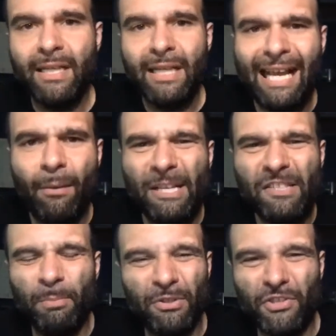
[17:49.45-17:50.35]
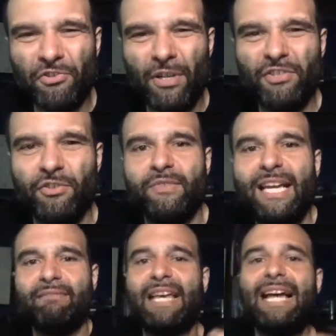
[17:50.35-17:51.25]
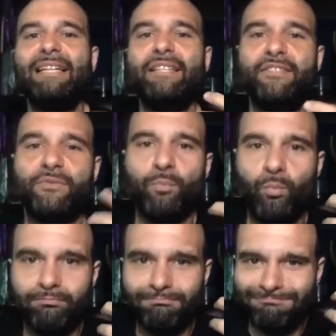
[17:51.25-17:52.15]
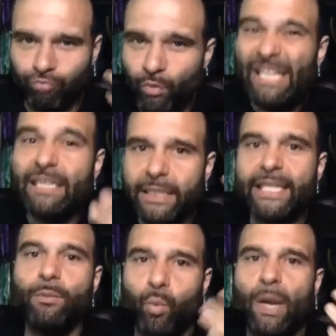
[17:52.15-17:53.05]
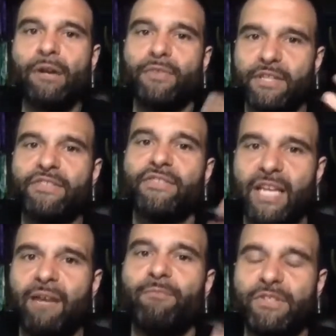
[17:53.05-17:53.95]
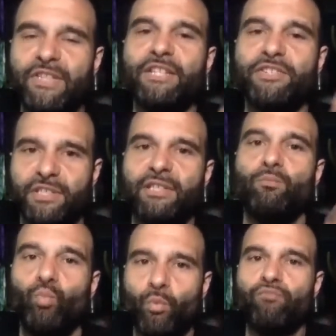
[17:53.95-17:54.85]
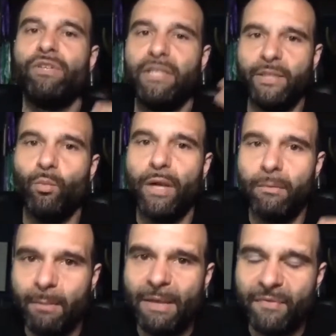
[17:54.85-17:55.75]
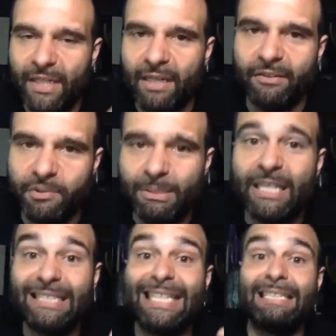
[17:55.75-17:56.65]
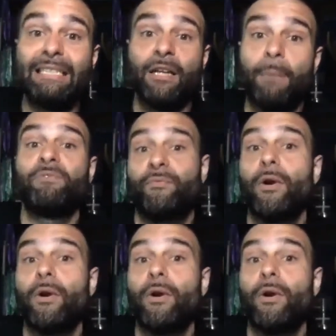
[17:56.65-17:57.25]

How am I supposed to trust you? That is really where this conversation and really where my methodology behind that comes from.